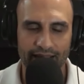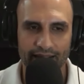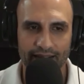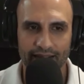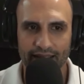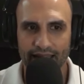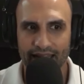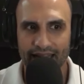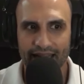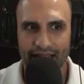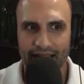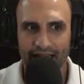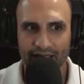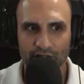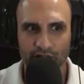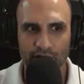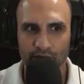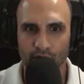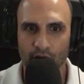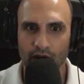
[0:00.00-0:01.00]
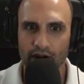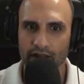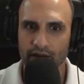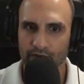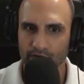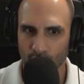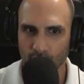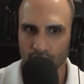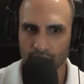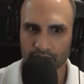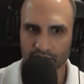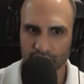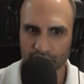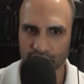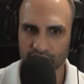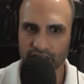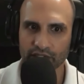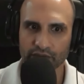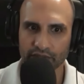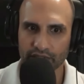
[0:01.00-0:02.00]
they actually brought in more
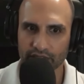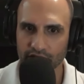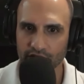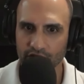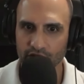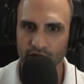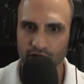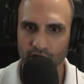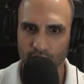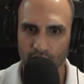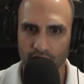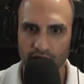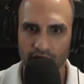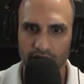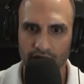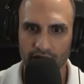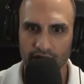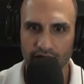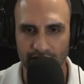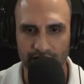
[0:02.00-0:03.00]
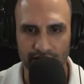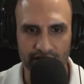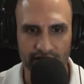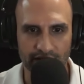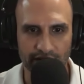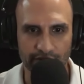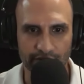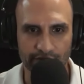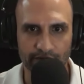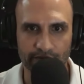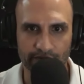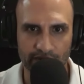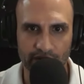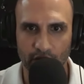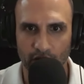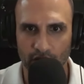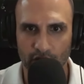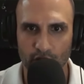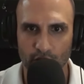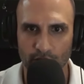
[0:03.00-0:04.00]
machinery to do the work instead of,
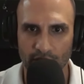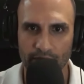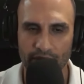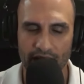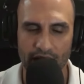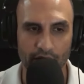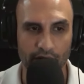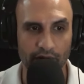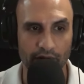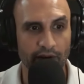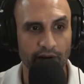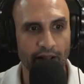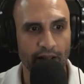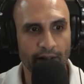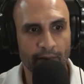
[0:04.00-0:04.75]
human power.